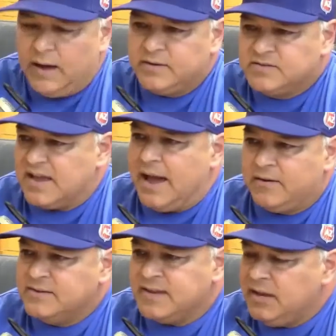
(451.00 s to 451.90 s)
does
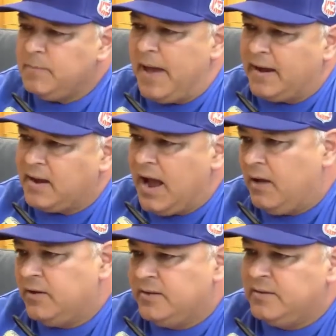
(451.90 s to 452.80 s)
any pack? How
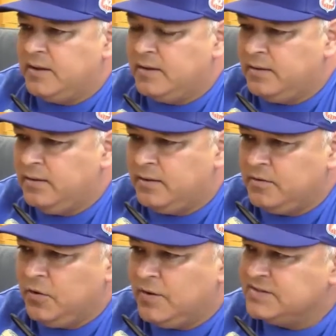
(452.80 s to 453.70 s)
did
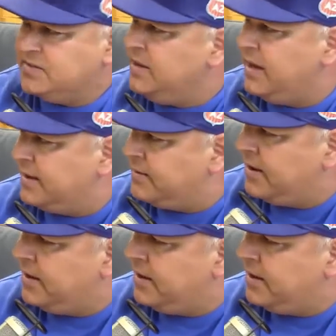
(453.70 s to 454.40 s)
USC get any